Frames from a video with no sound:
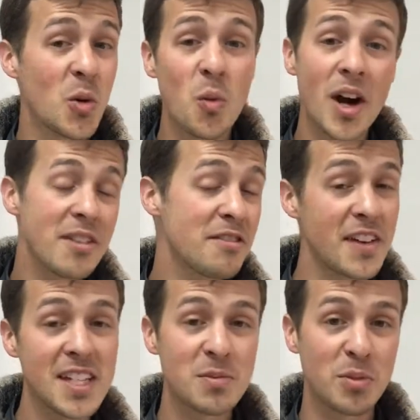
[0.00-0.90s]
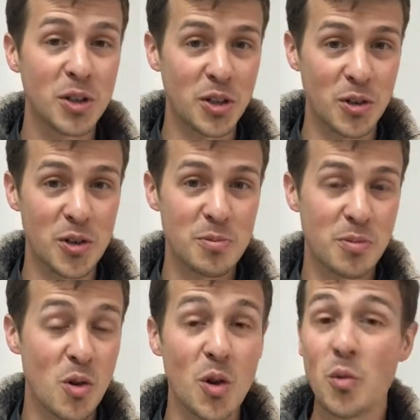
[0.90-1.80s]
one Facebook
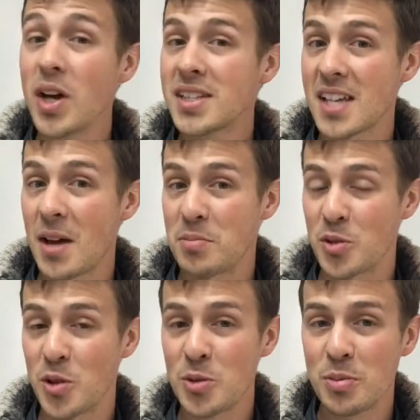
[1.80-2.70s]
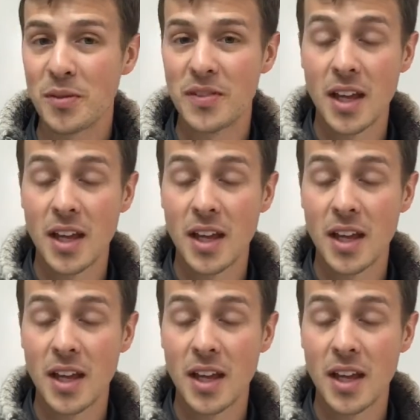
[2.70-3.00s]
group or WhatsApp group,